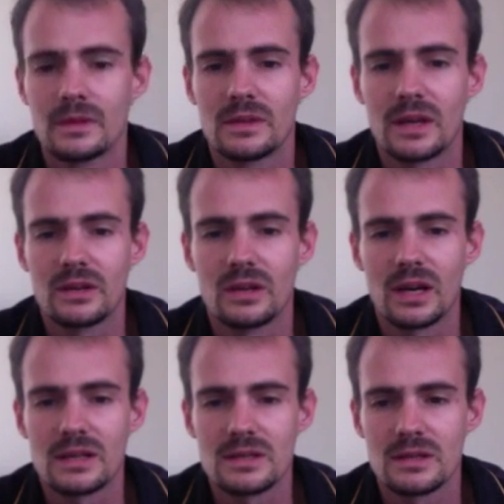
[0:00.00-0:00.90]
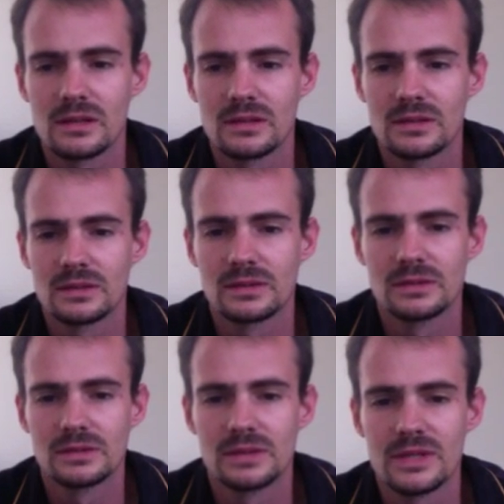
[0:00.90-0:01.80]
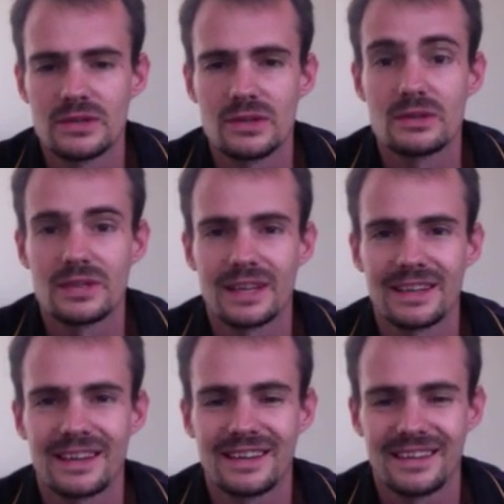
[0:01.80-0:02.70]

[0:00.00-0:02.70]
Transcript: Thank you guys. See you soon. Take care.